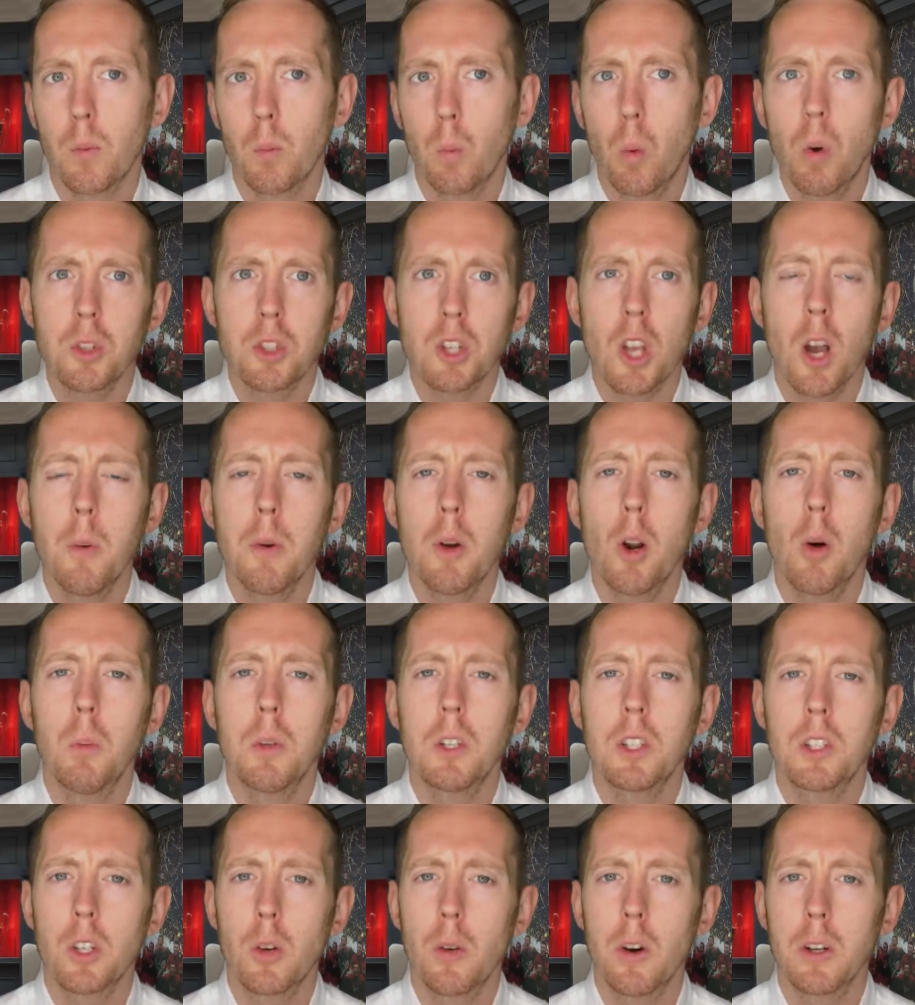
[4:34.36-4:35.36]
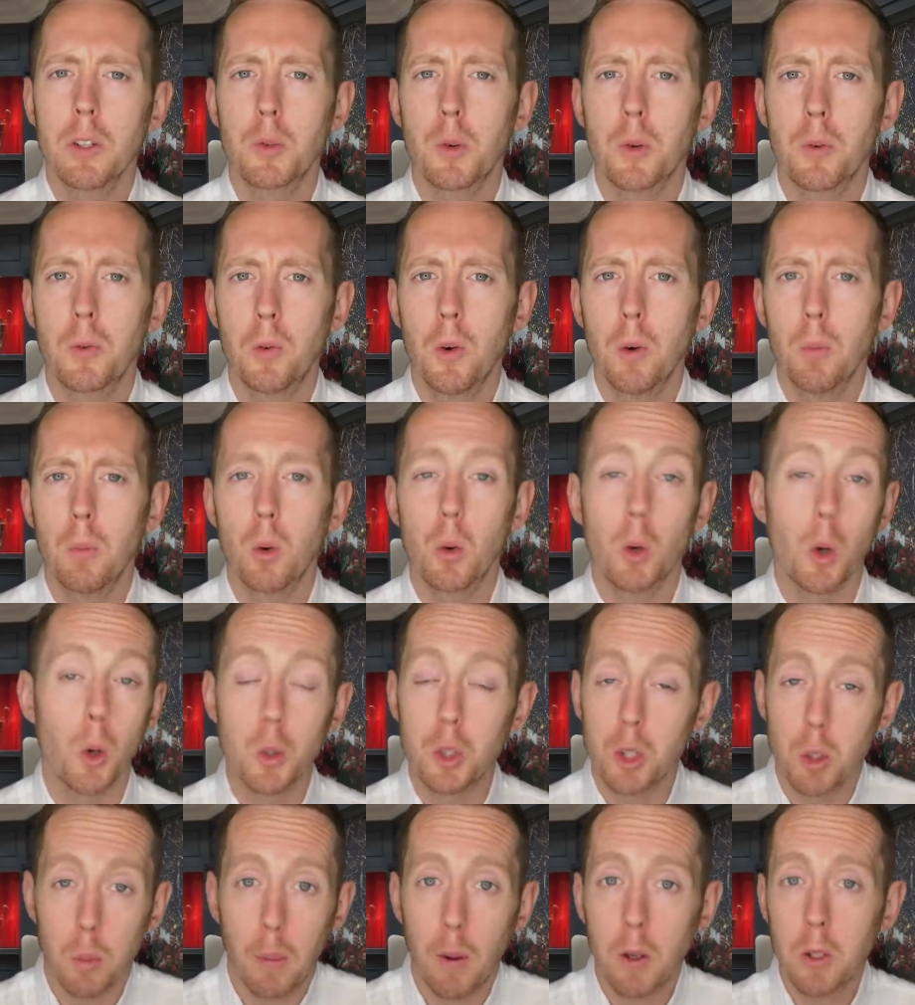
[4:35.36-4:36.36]
what's going on with the director of football
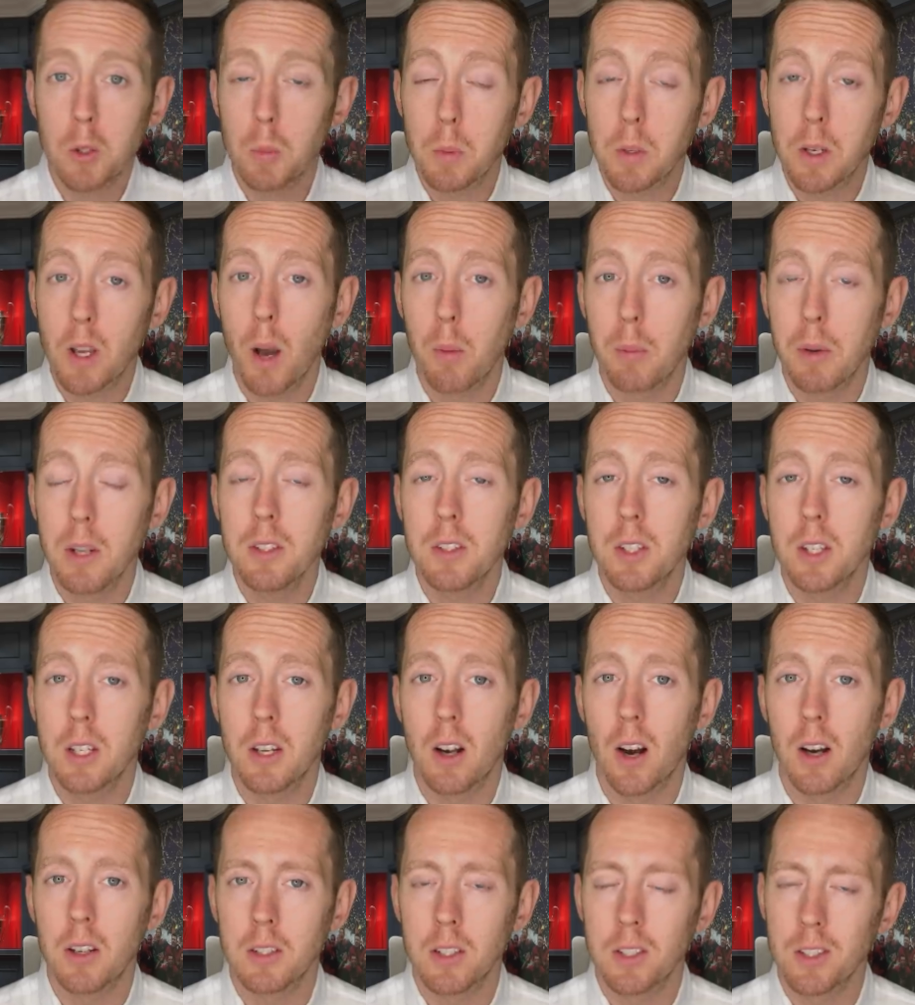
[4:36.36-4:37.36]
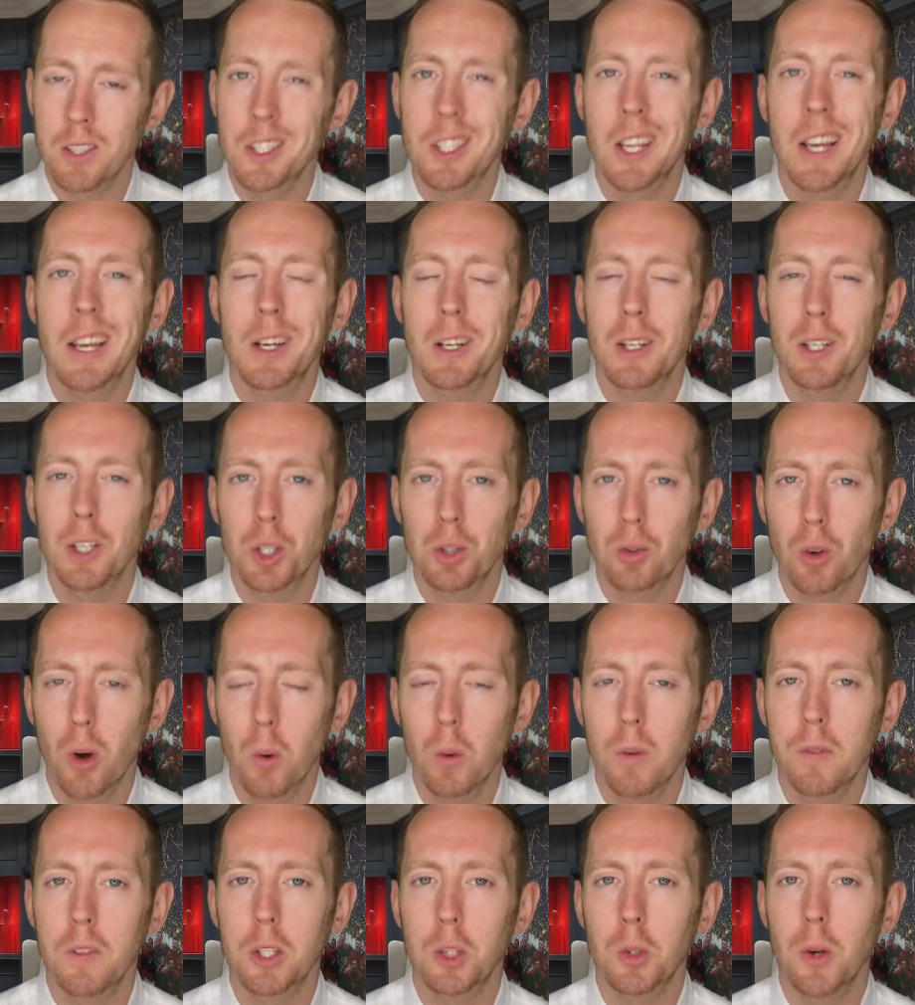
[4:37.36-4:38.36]
who's supposed to be coming into United to take control
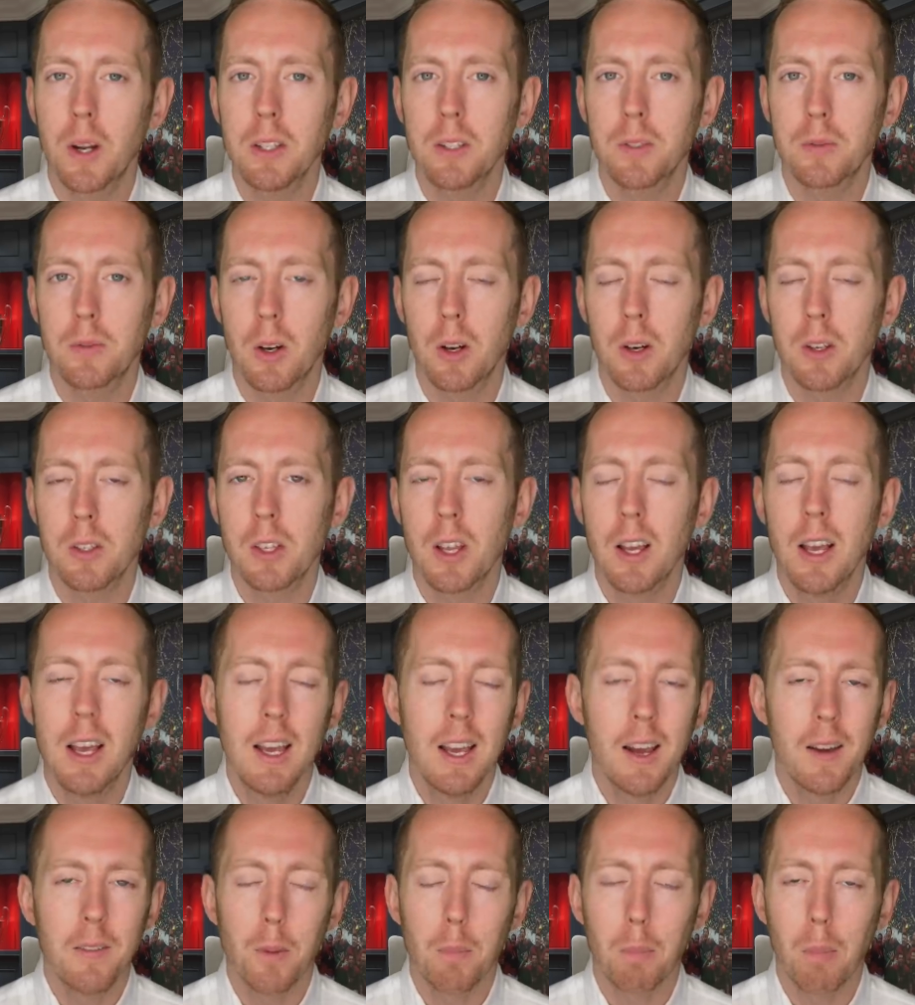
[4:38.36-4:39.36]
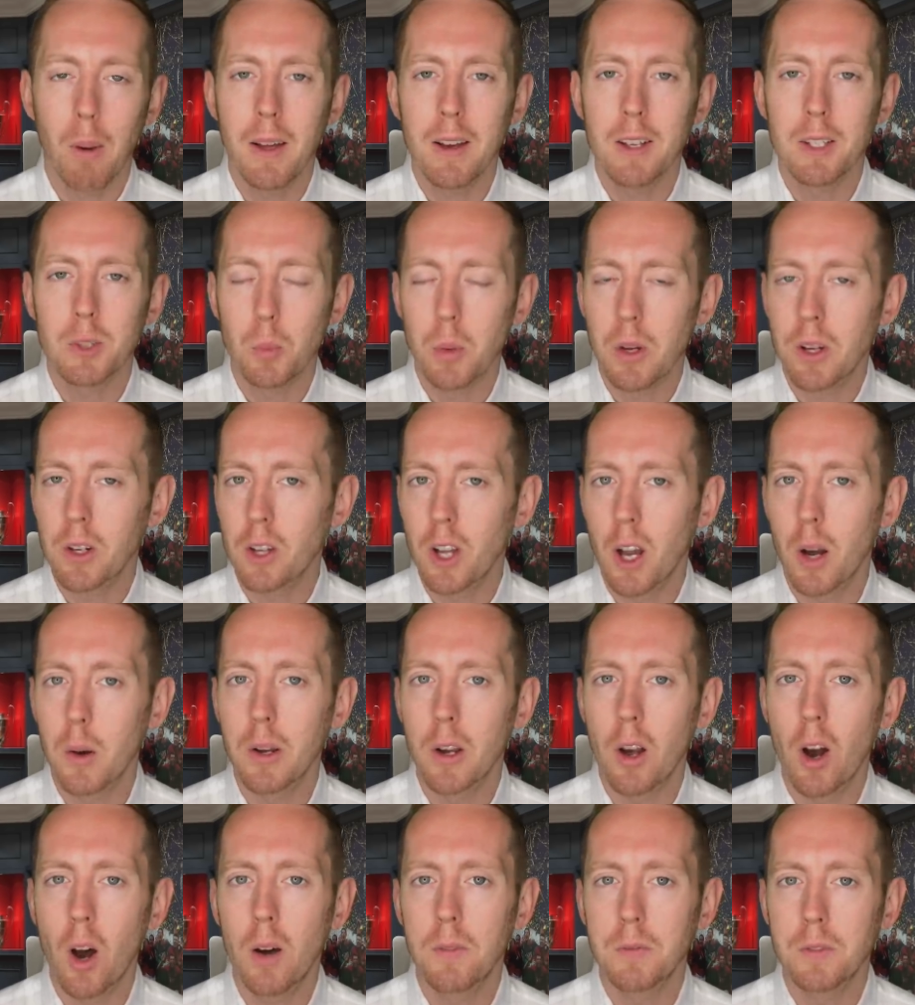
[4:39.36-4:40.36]
of the transfers and the players we are
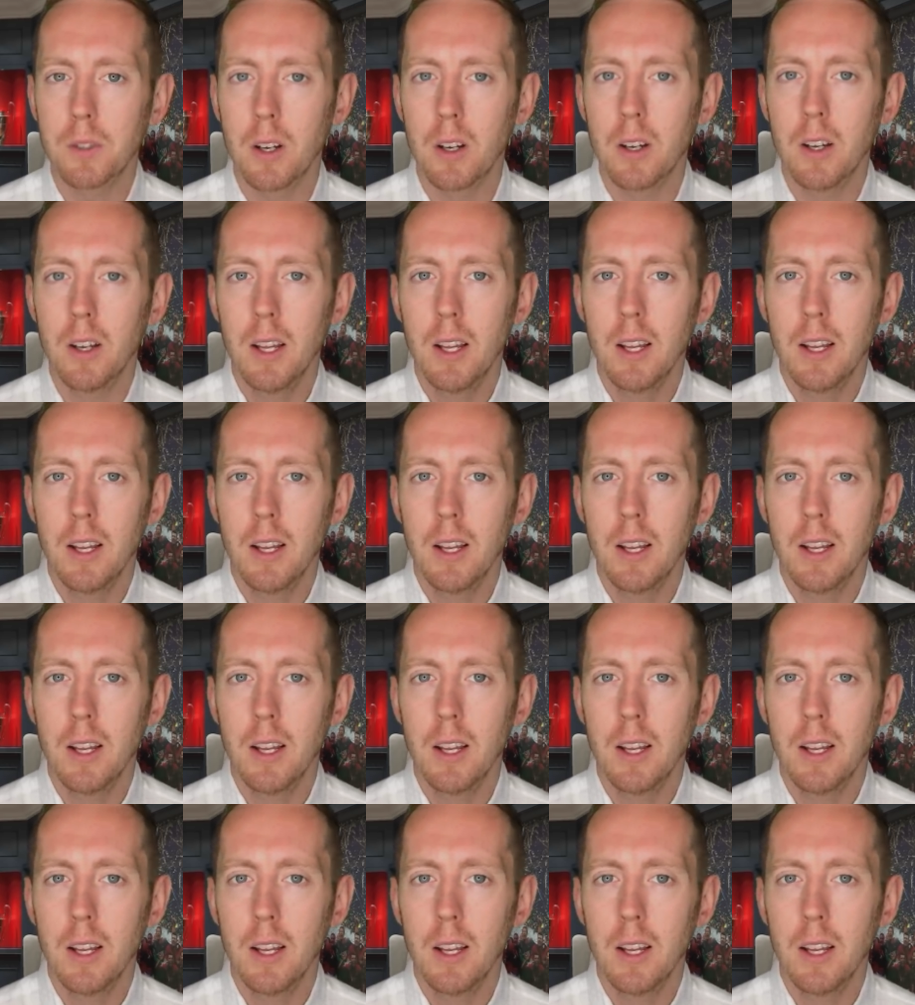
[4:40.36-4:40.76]
going after?